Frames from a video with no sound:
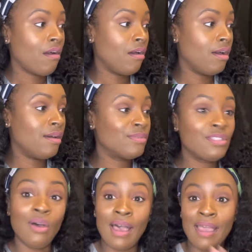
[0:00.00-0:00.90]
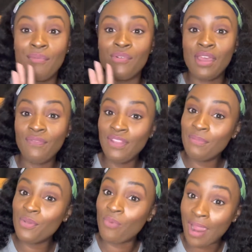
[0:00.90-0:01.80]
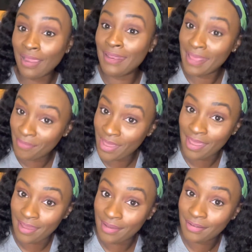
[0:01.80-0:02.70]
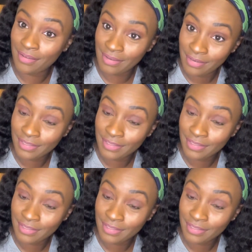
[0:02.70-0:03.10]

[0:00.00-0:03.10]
So I will definitely be rocking that bag in the